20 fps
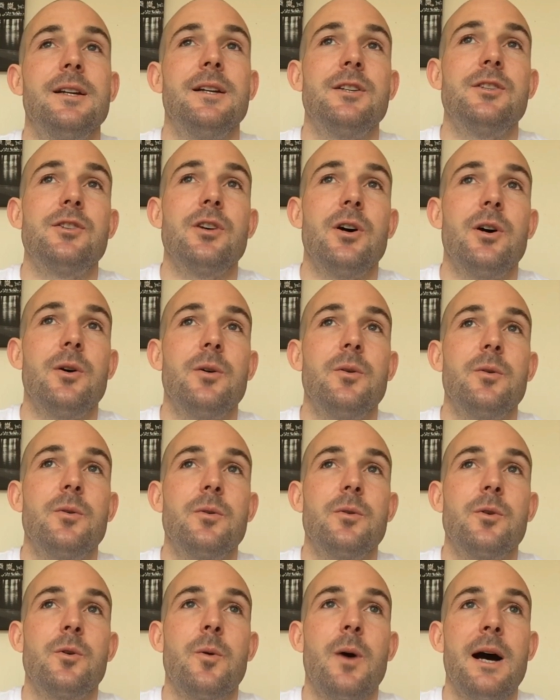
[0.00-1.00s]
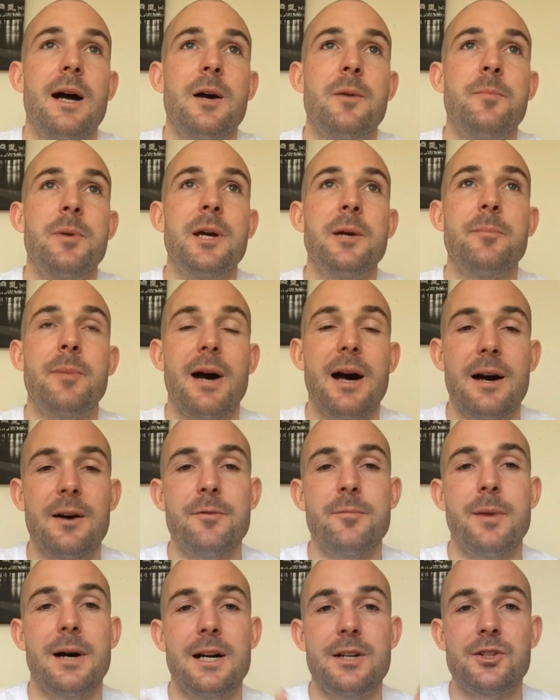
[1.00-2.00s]
So quite a big part
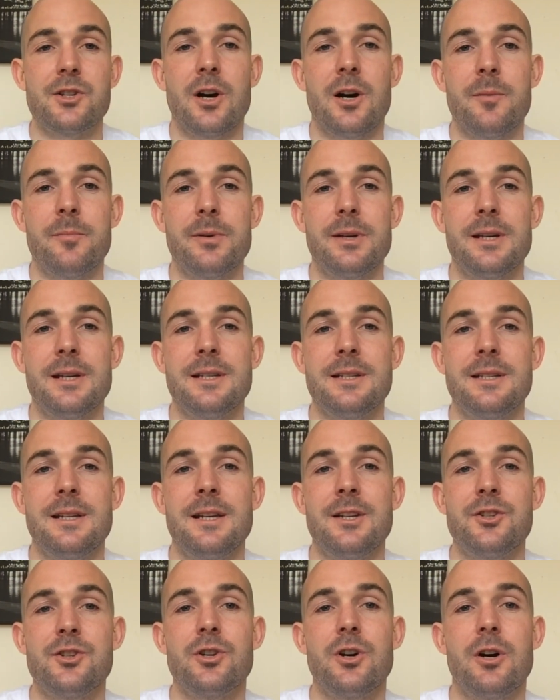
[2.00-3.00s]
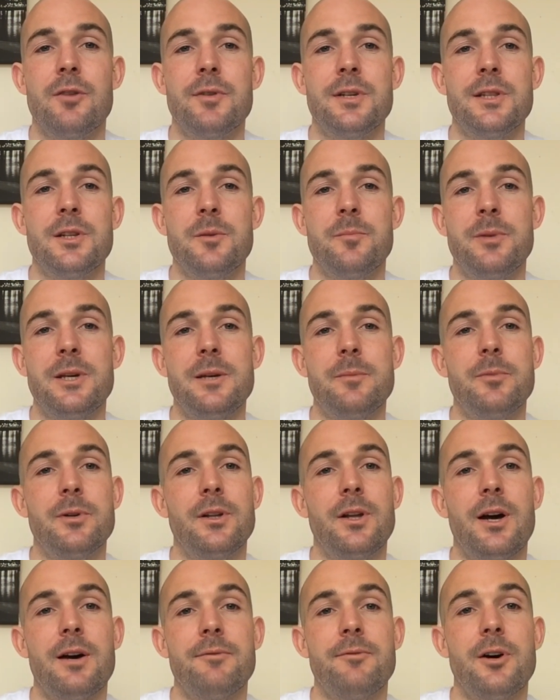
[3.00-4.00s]
of my job is ensuring that
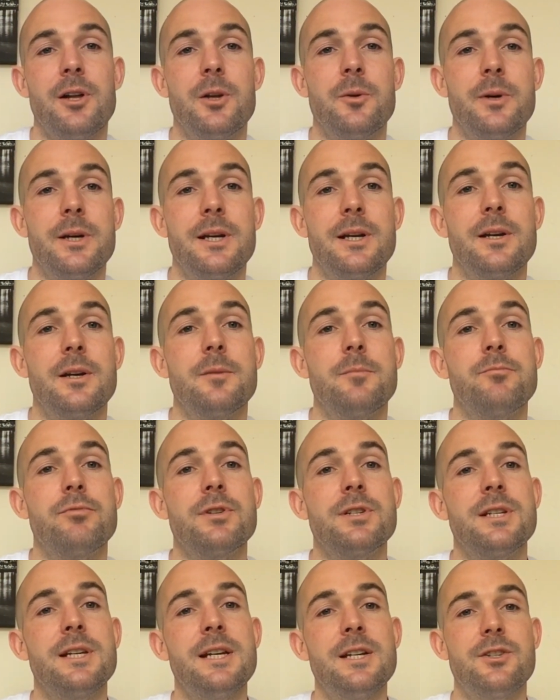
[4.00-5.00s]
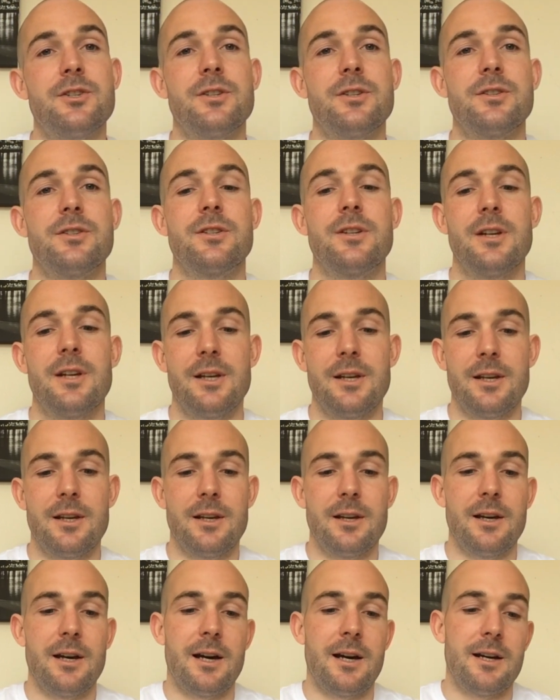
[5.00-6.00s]
people are following procedures.
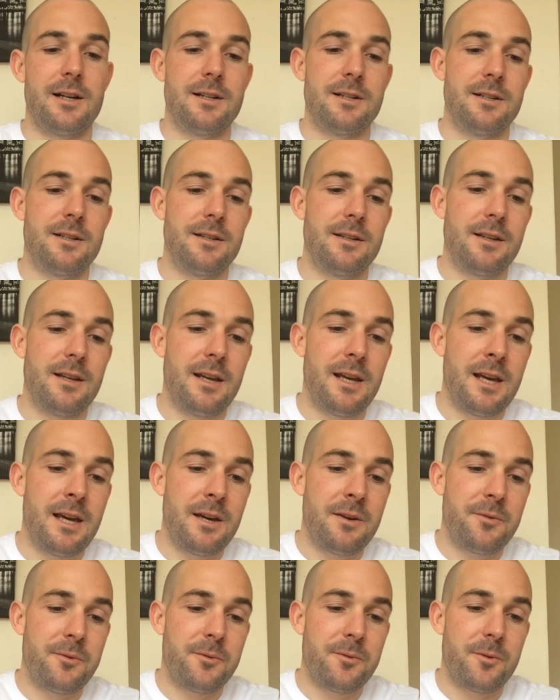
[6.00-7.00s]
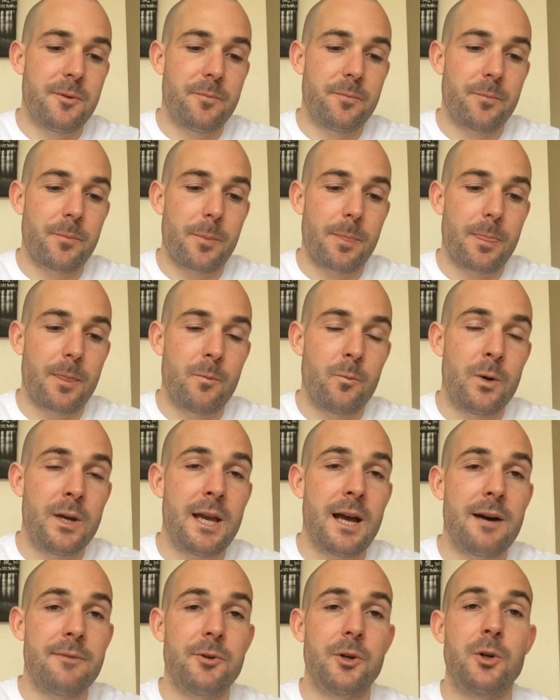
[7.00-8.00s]
And if we
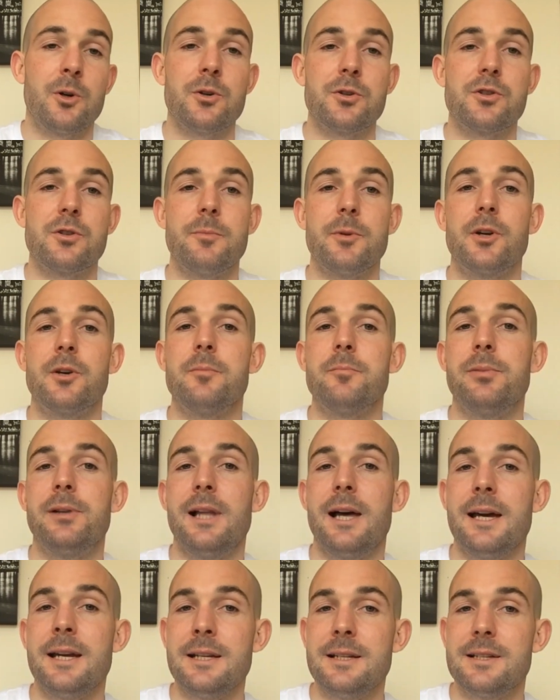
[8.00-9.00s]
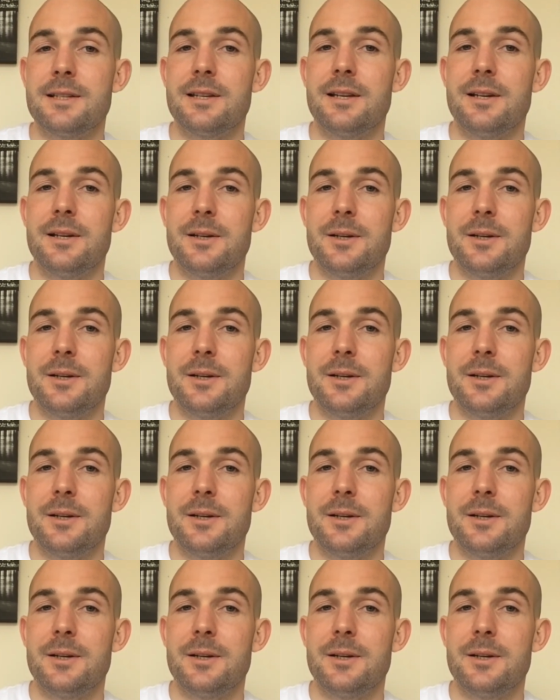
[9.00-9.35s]
have a customer complaint,